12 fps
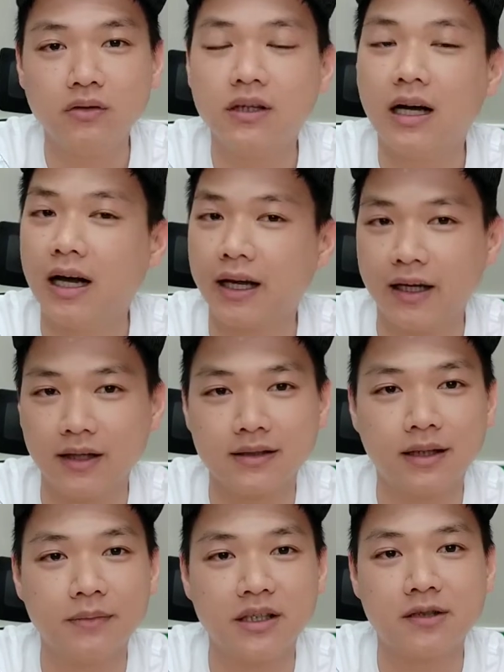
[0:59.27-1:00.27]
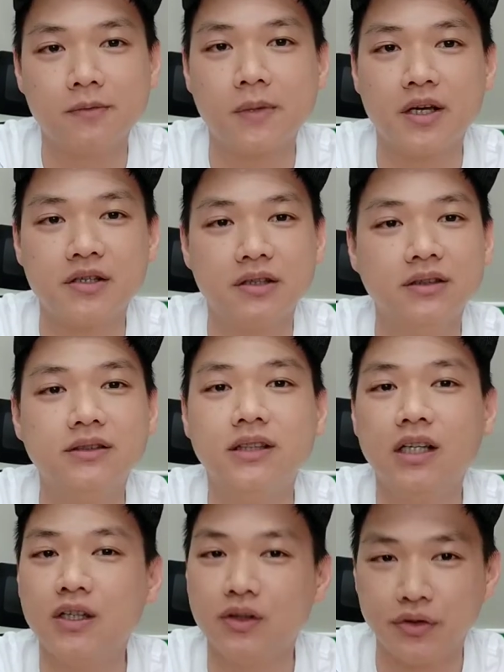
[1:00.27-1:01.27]
I got something special
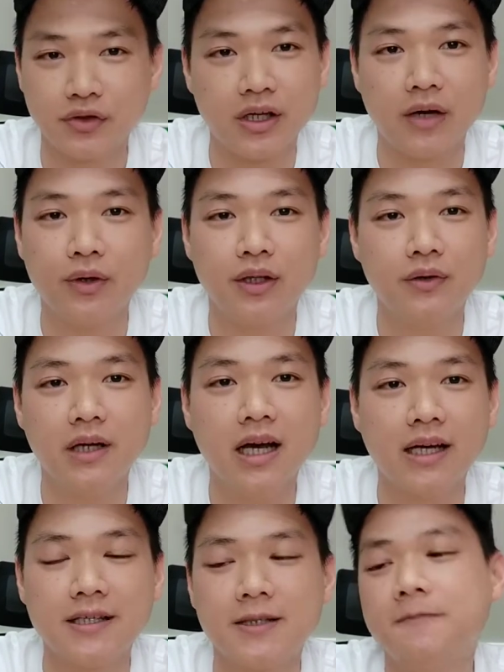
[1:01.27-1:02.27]
to share with you guys.